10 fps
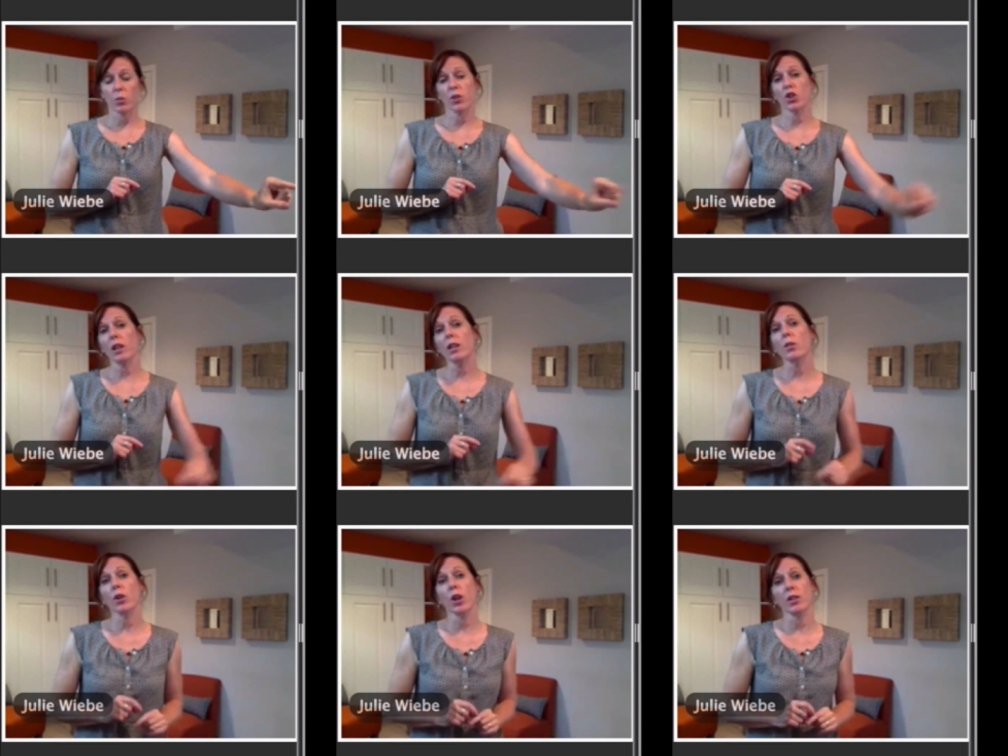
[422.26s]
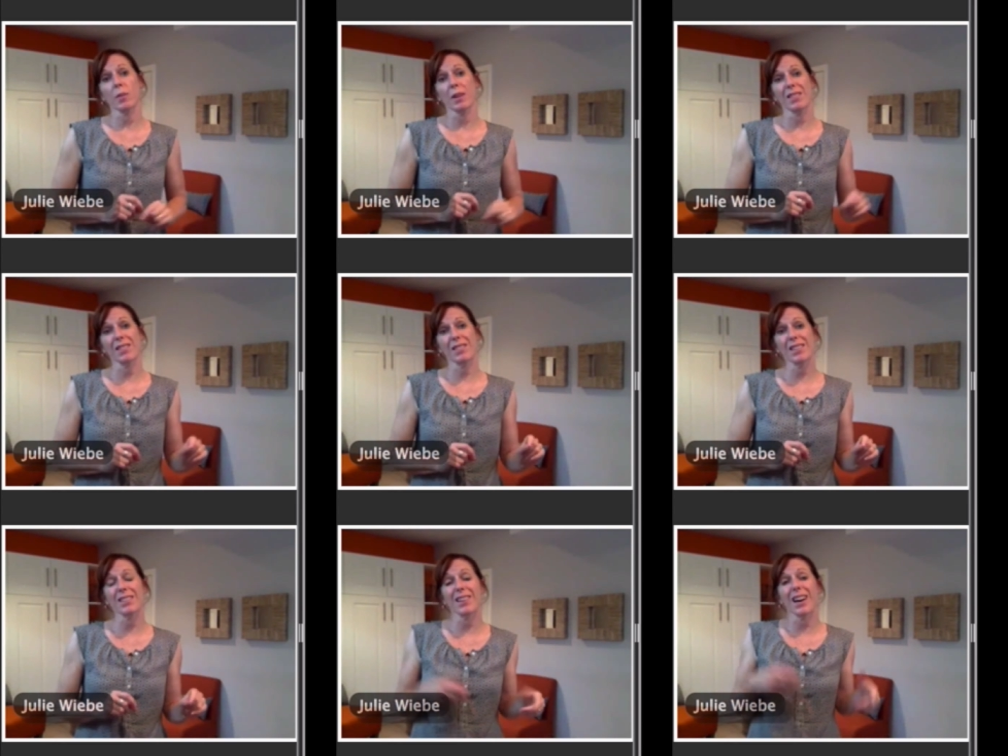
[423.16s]
with Shelley regarding spasticity
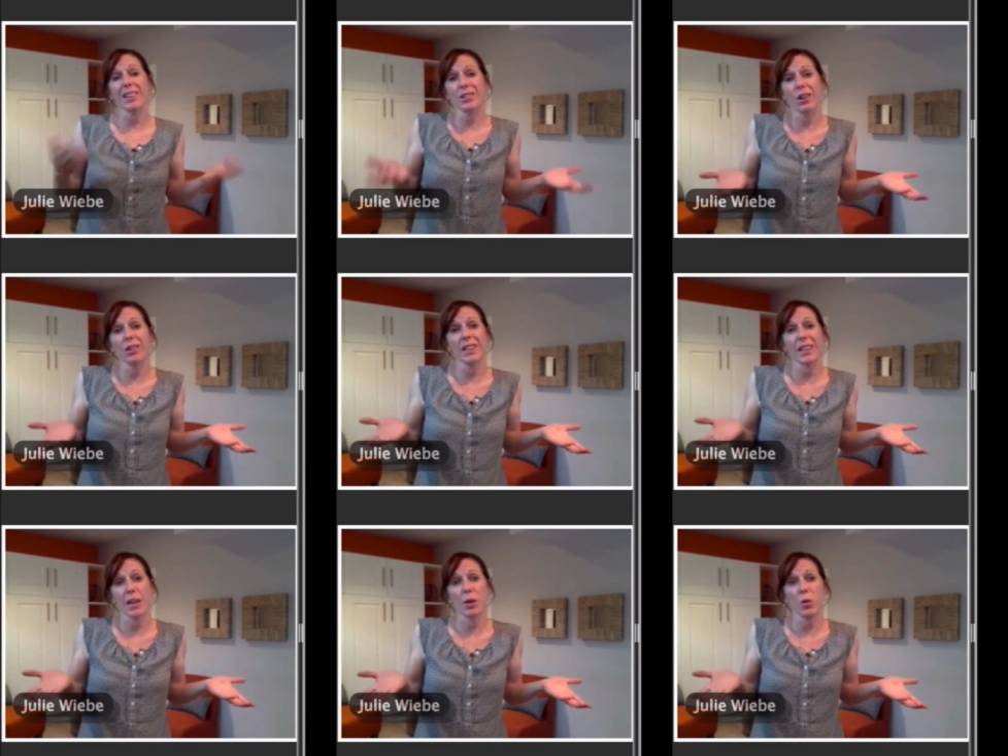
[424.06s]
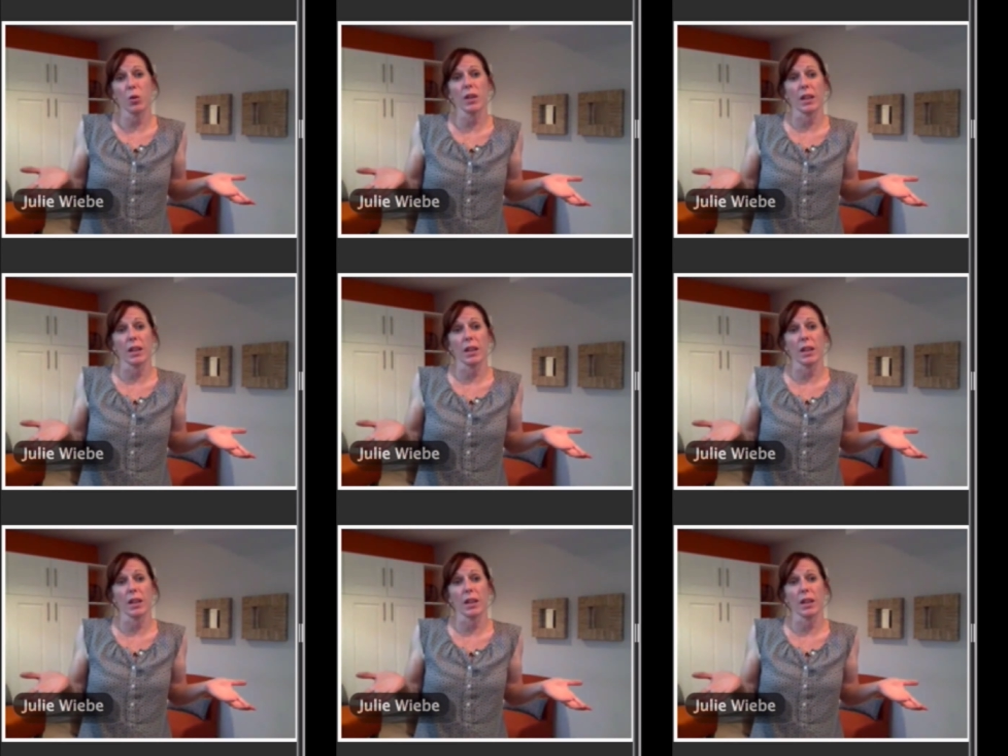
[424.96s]
is I like to call it dynamic holding.